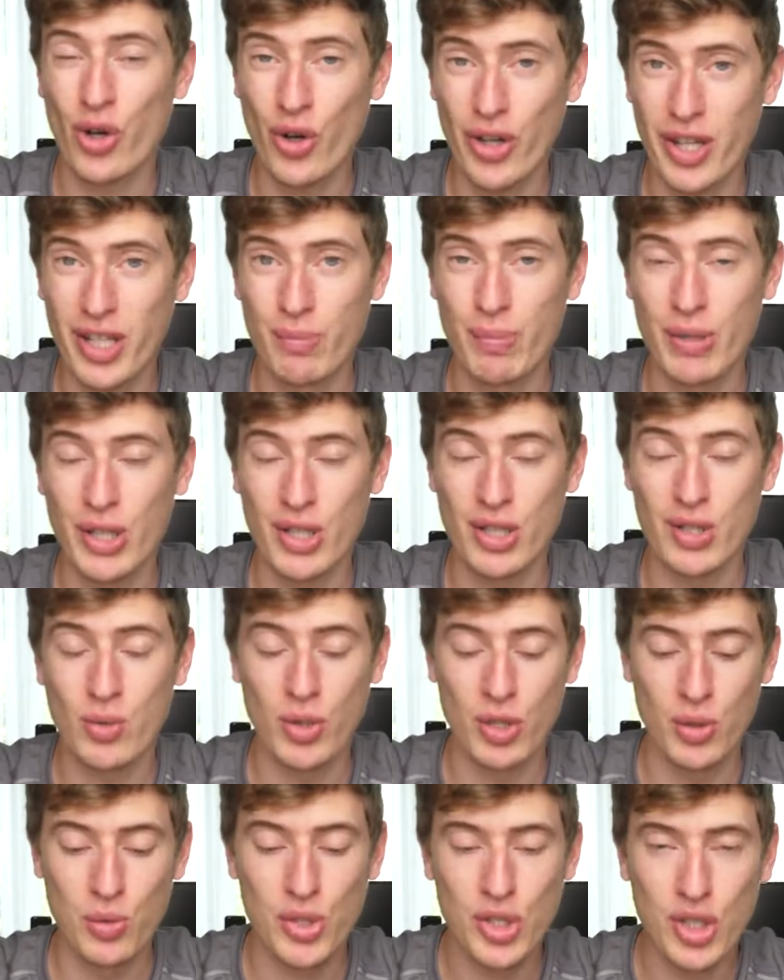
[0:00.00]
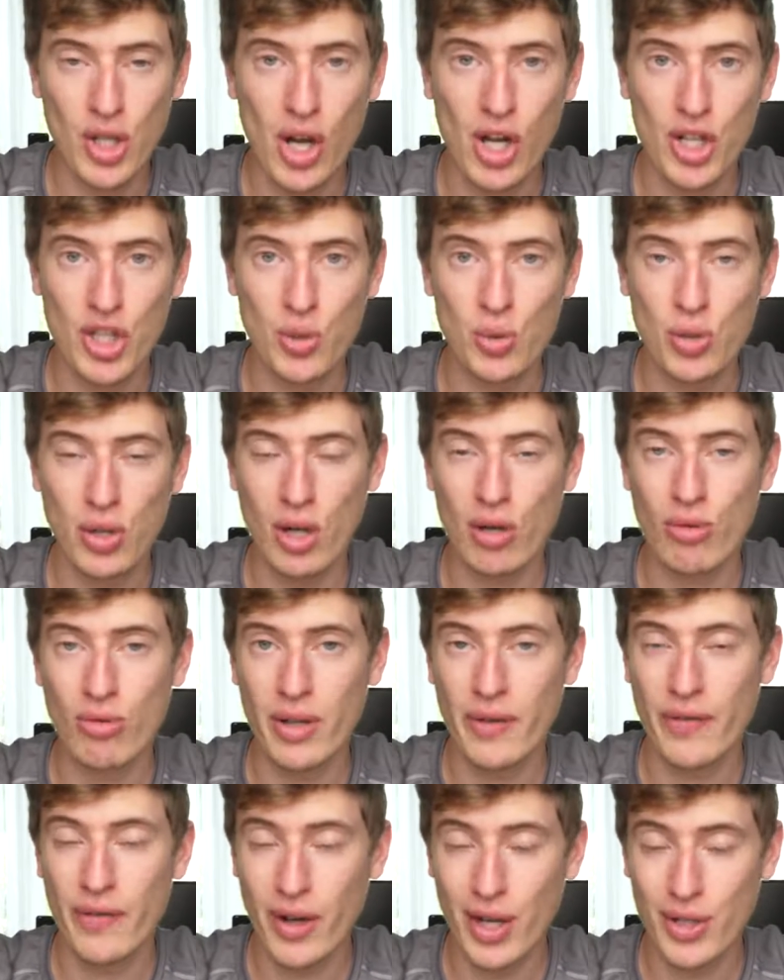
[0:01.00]
on it because when you search, you can't
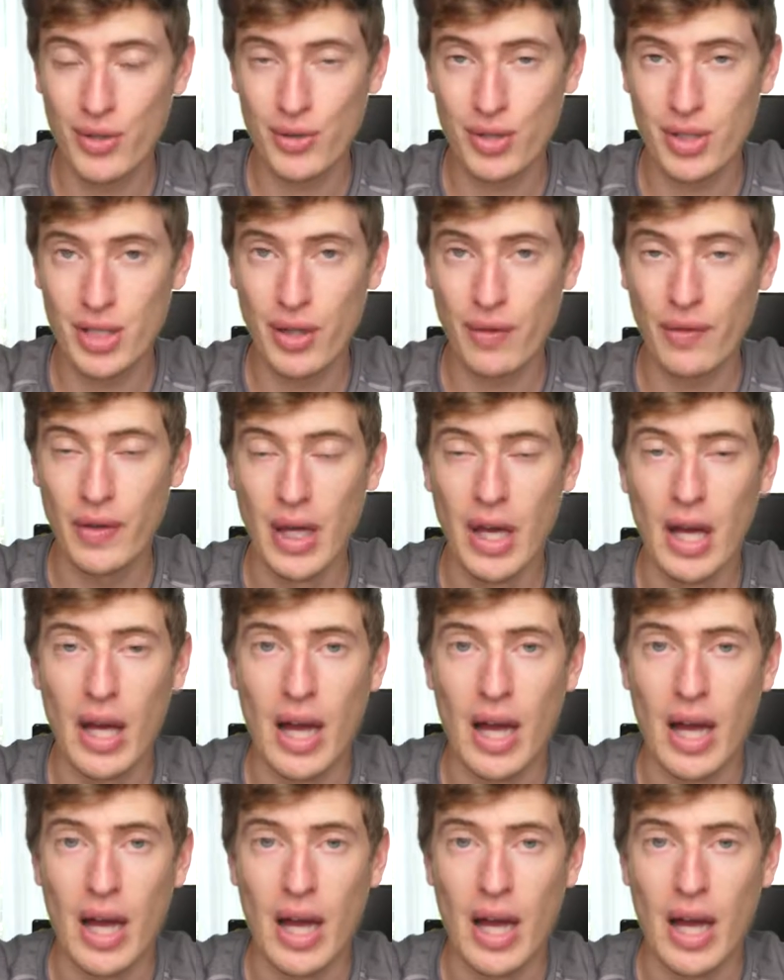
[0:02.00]
really find yourself.